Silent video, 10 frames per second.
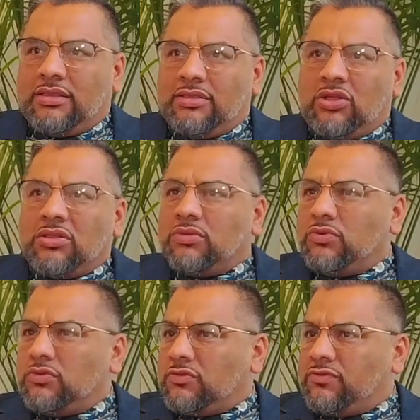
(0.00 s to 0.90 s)
They'll
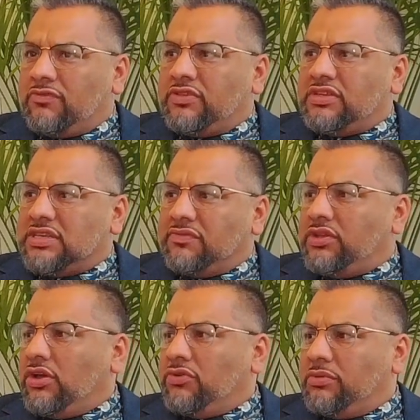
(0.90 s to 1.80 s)
lose 50, 70,
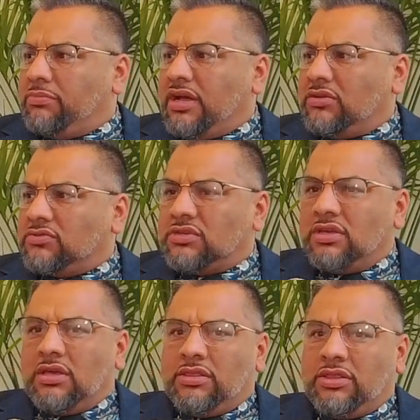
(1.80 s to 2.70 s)
100 pounds.
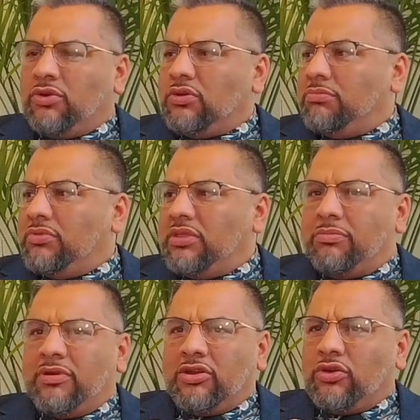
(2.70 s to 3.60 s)
They're
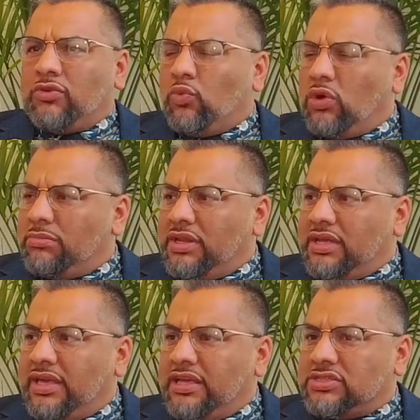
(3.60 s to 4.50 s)
barely on one
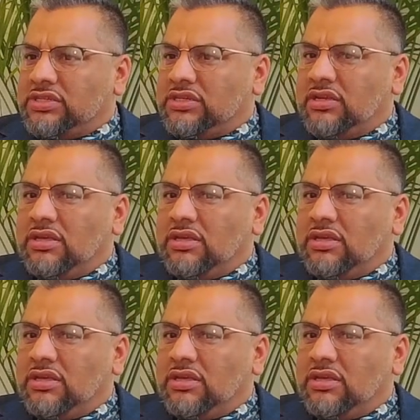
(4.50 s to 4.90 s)
medication.